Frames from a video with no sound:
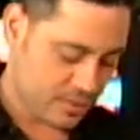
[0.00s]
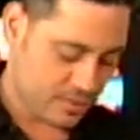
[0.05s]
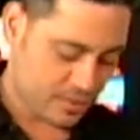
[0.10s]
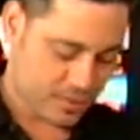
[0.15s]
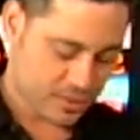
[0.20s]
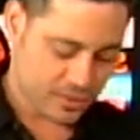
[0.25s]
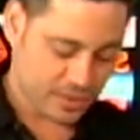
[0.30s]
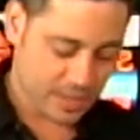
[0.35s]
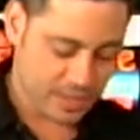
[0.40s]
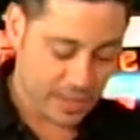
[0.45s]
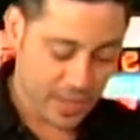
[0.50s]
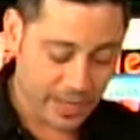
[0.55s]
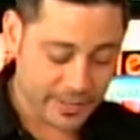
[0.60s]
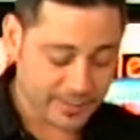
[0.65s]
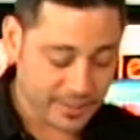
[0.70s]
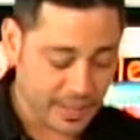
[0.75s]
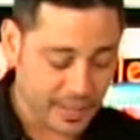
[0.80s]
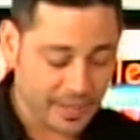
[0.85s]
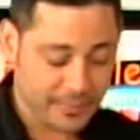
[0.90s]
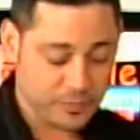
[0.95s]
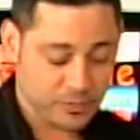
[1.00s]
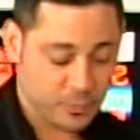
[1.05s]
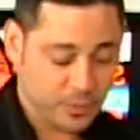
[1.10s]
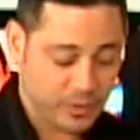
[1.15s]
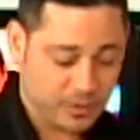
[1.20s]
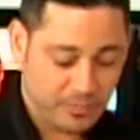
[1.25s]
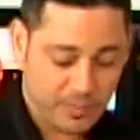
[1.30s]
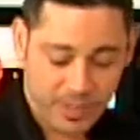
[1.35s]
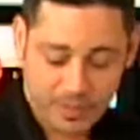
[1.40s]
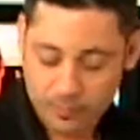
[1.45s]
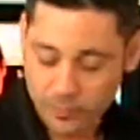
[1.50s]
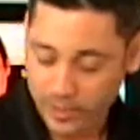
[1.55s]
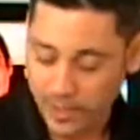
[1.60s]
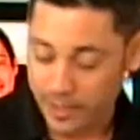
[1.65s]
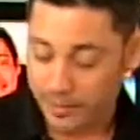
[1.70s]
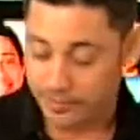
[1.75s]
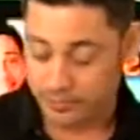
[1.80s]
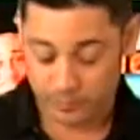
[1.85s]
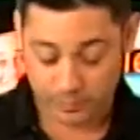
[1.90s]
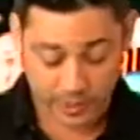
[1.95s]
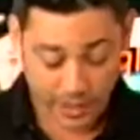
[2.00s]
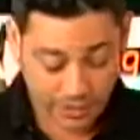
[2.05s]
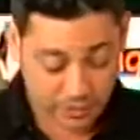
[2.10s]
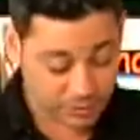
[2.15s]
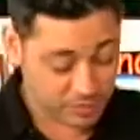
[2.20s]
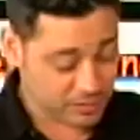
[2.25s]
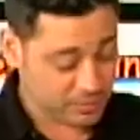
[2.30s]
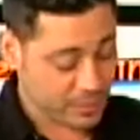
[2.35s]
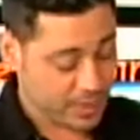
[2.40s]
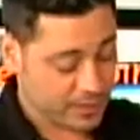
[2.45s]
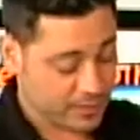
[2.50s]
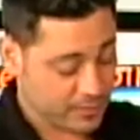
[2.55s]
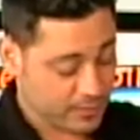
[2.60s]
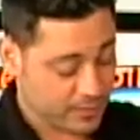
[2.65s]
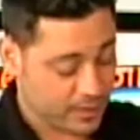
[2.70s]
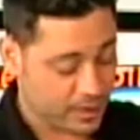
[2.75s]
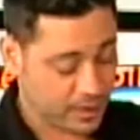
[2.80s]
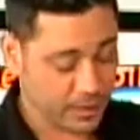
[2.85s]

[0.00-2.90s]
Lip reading: So a lot of times when you make, when I used to make